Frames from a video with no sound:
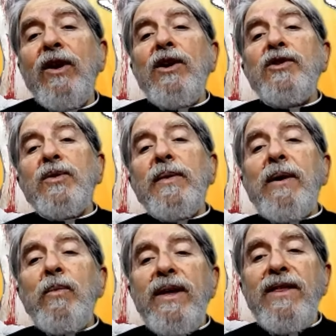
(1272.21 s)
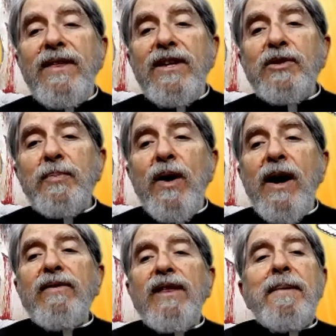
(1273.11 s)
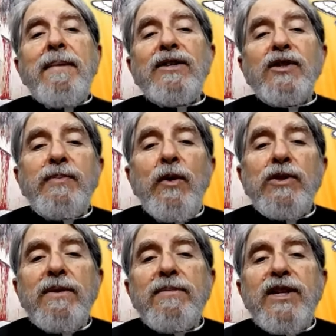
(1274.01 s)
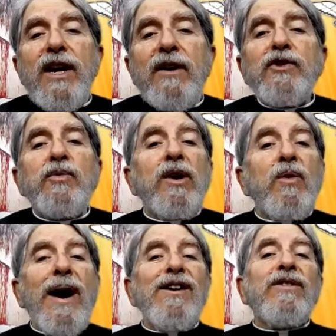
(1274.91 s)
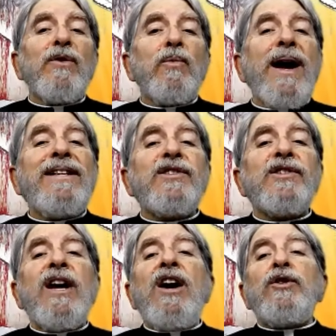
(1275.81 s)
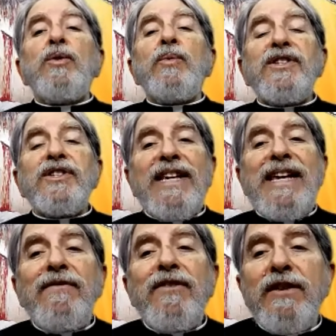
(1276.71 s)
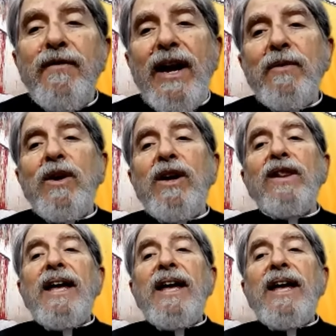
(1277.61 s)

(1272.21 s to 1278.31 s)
so that with this prayer they might dispose themselves to acquire the rights to receive the divine will,